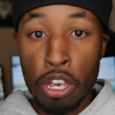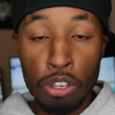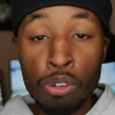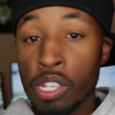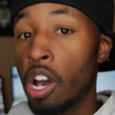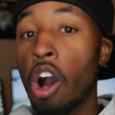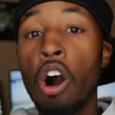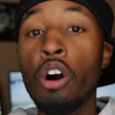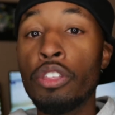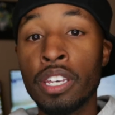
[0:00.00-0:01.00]
using
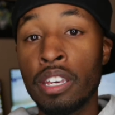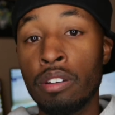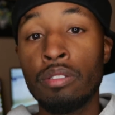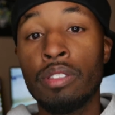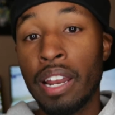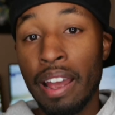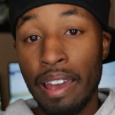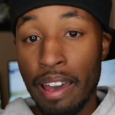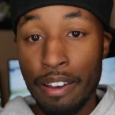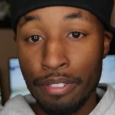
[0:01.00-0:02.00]
all the gear that I
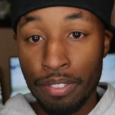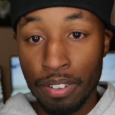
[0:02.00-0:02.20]
have.